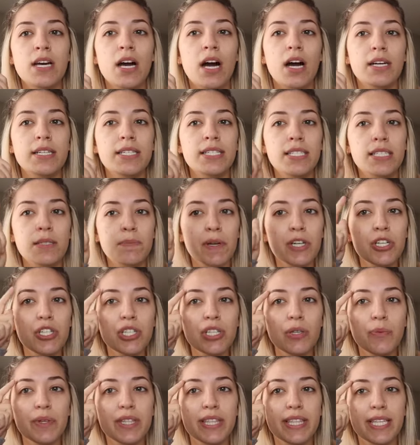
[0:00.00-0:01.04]

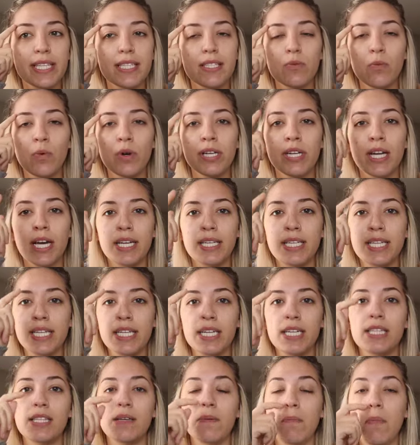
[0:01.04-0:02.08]
especially with this one, I need
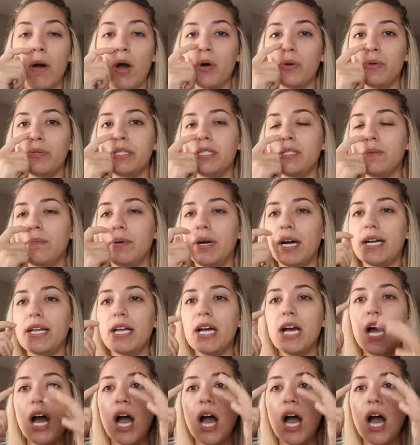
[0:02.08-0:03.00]
it the most, but